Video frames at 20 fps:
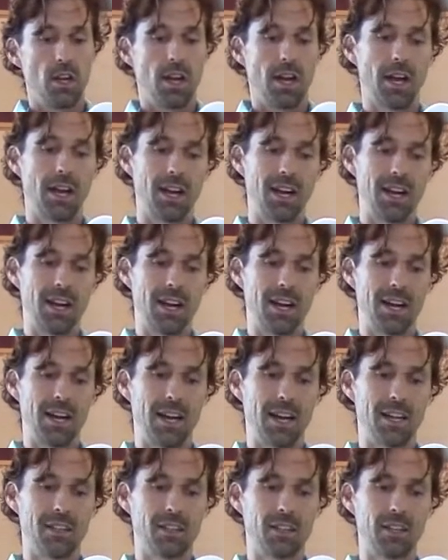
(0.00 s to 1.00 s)

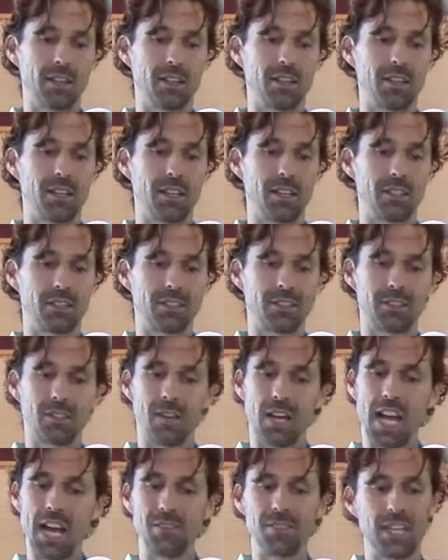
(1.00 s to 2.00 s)
Ah, look at this.
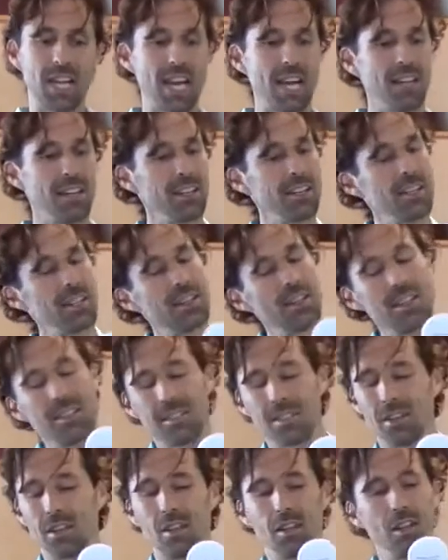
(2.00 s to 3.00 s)
Haven't had any of
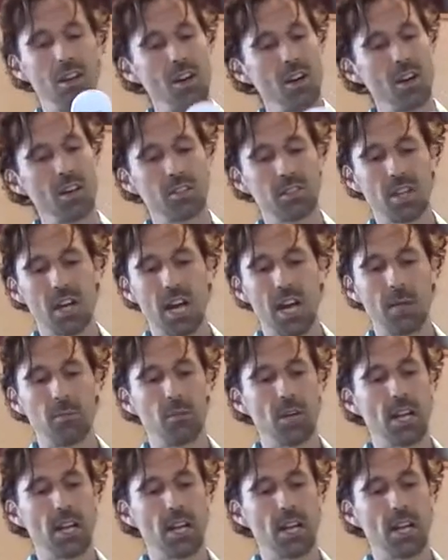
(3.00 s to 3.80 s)
this in a long time.